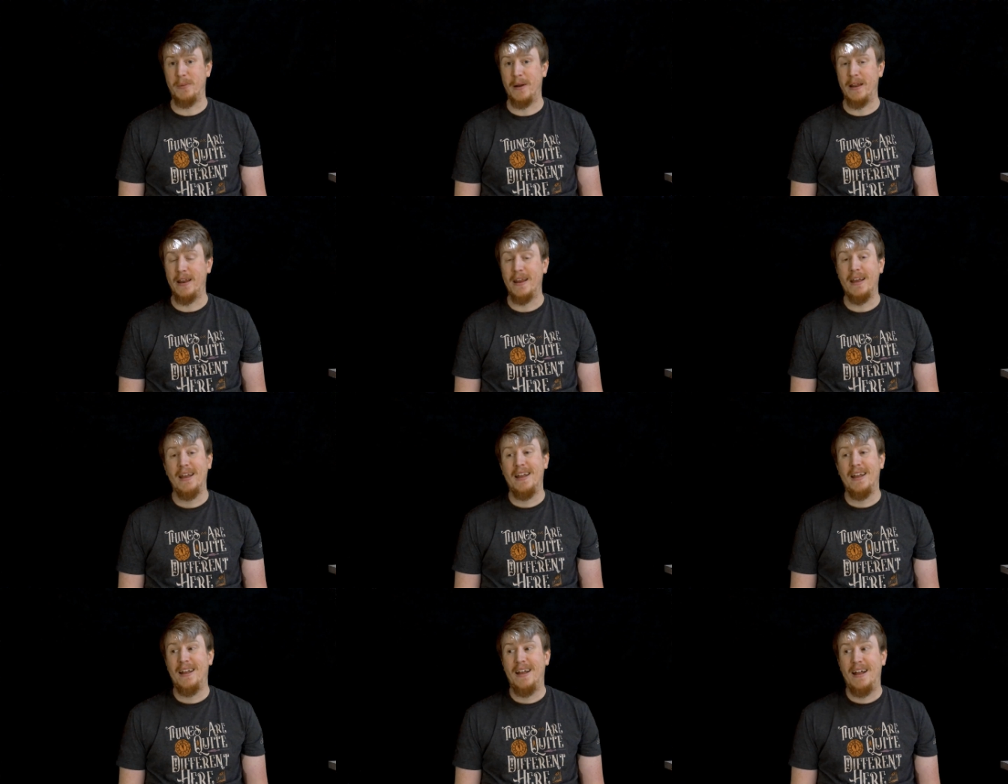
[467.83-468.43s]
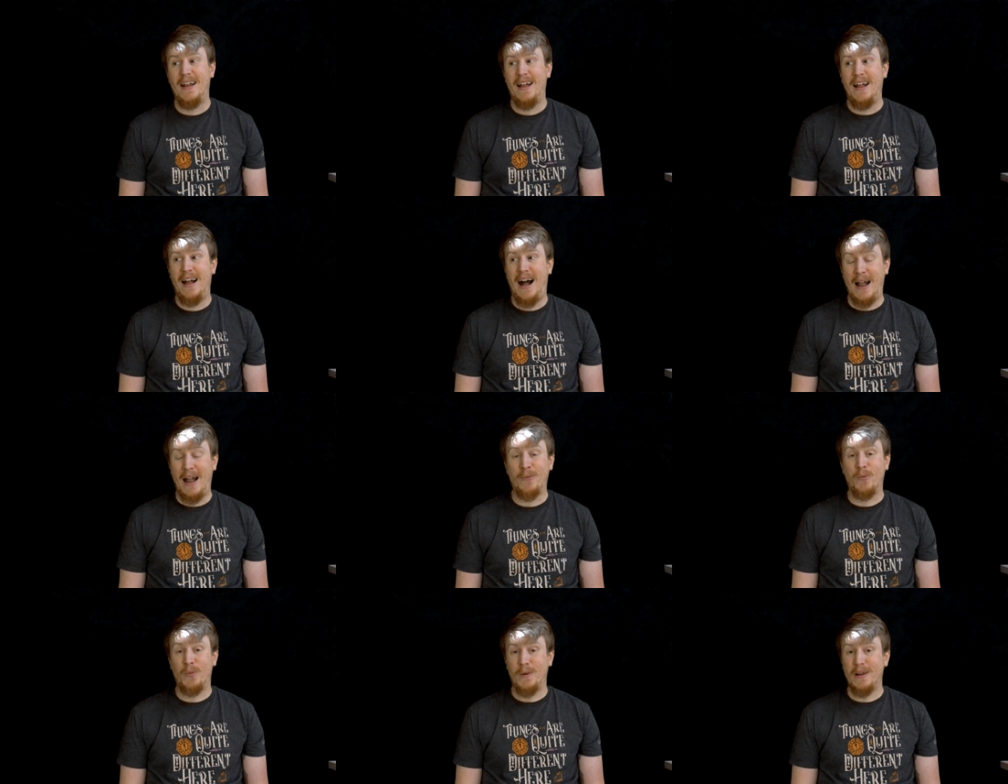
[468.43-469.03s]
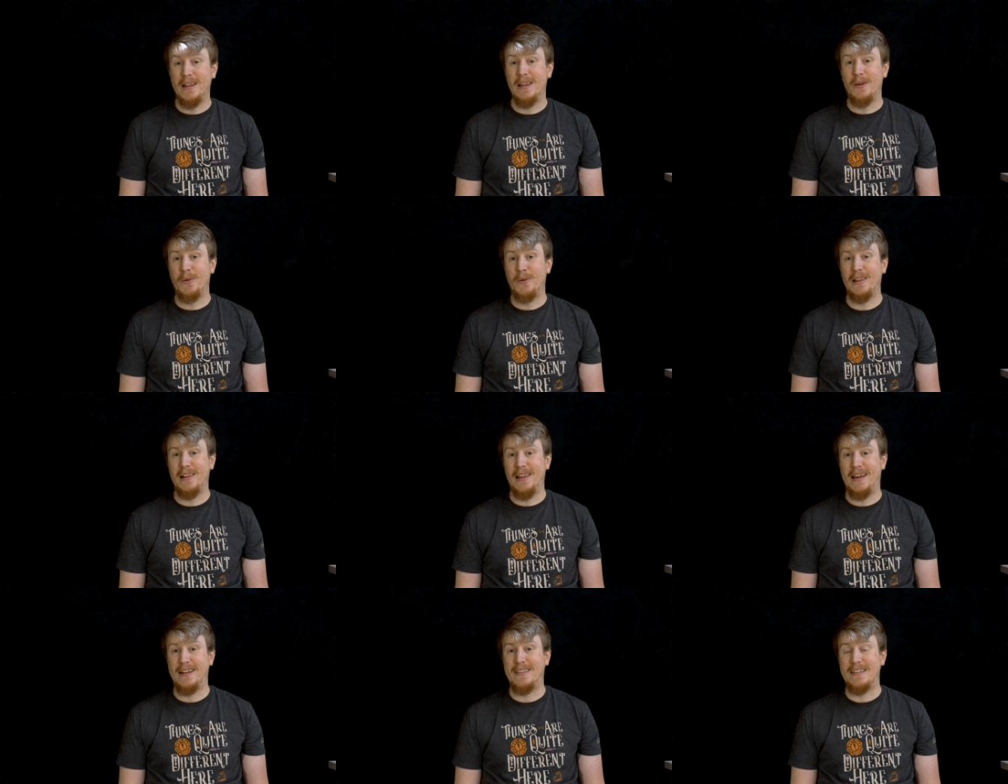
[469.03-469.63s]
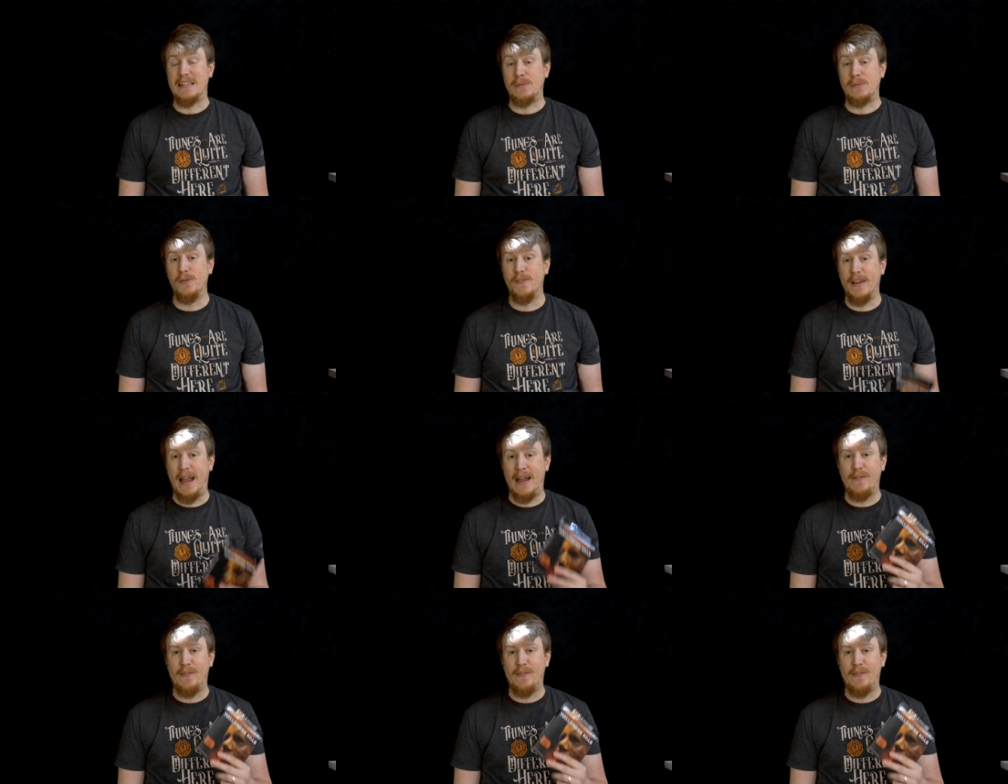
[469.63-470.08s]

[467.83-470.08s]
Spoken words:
But I really, really like this movie.